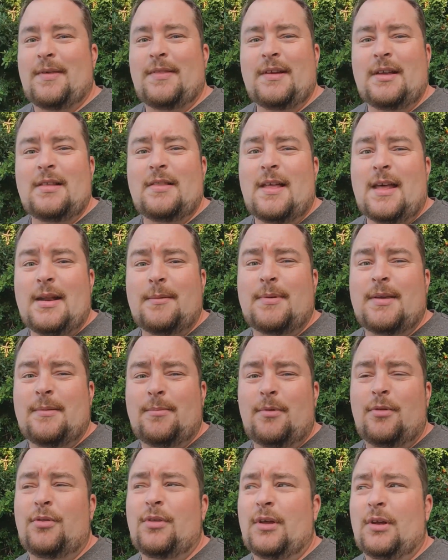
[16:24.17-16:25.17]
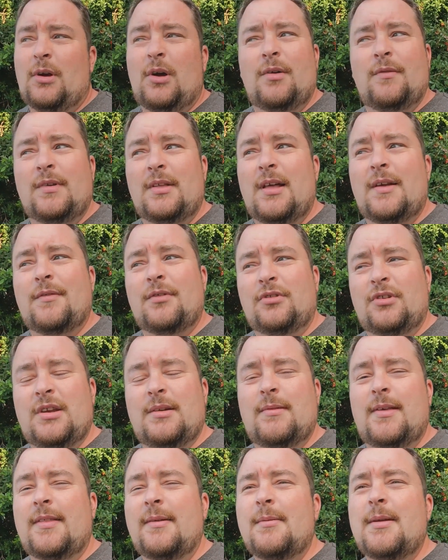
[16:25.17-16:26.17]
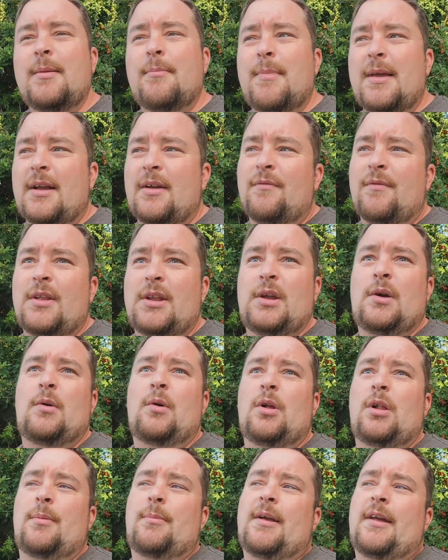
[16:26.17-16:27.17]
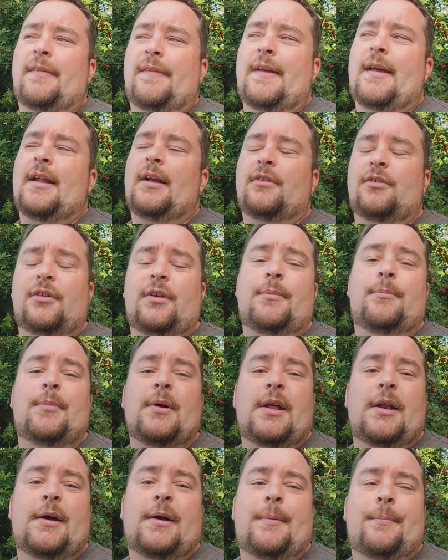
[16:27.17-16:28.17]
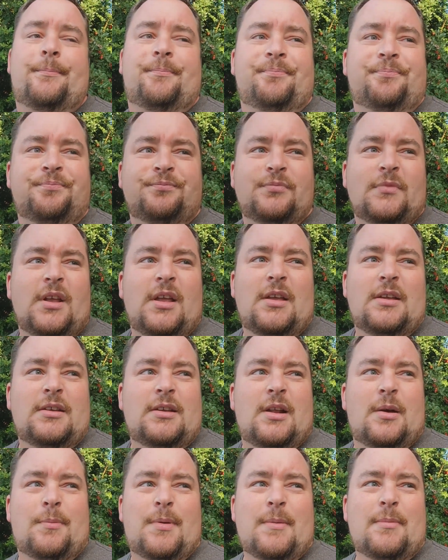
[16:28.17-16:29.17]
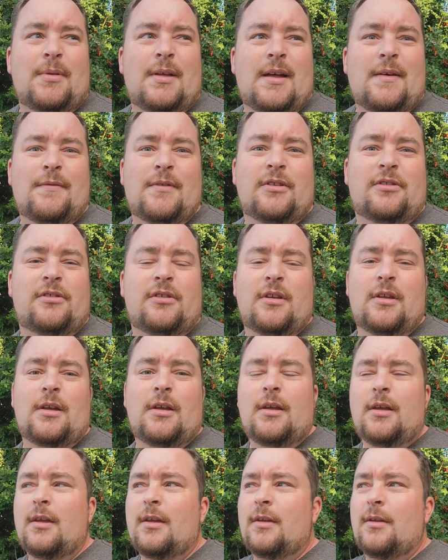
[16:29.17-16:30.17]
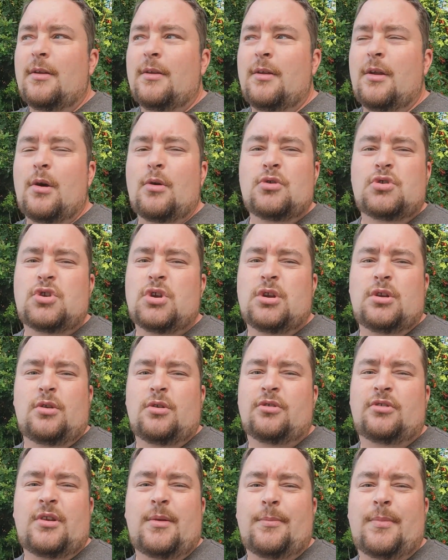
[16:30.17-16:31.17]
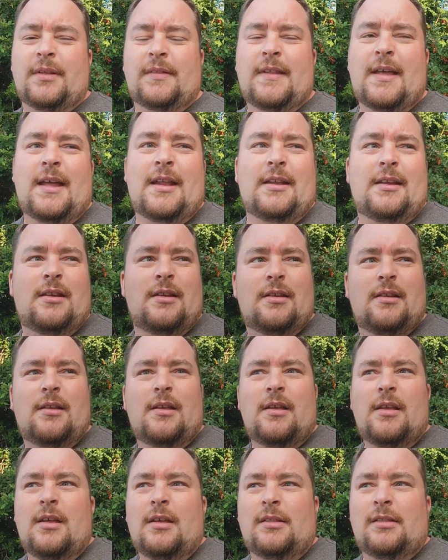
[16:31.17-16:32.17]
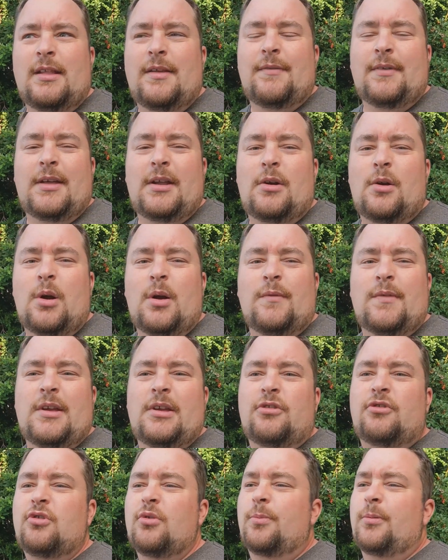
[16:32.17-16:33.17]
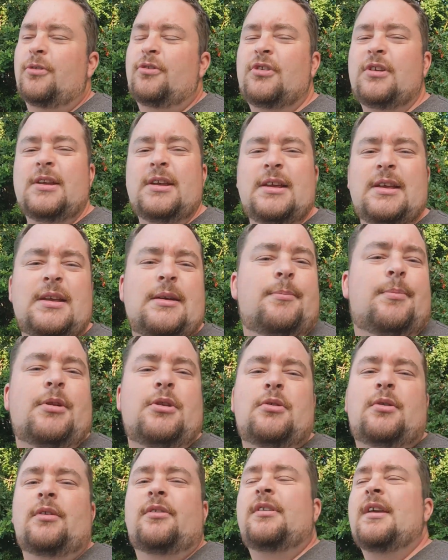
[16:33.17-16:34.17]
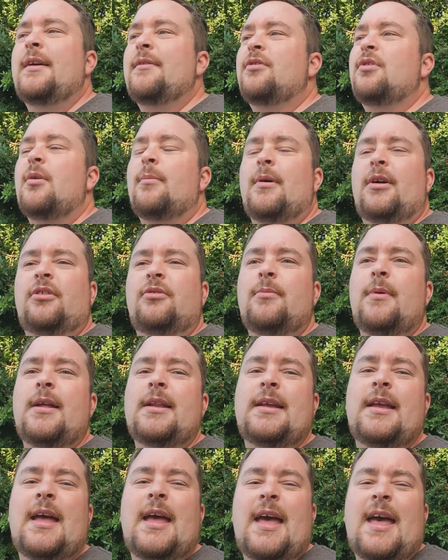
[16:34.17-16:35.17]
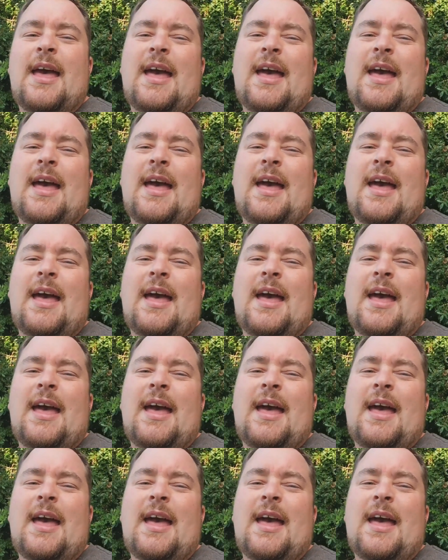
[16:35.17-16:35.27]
I think a lot of people think RV life is cheap. I think I'm gonna make a video all about that actually. But you know, people have this notion or something that living in an RV is super cheap and you can save so much money.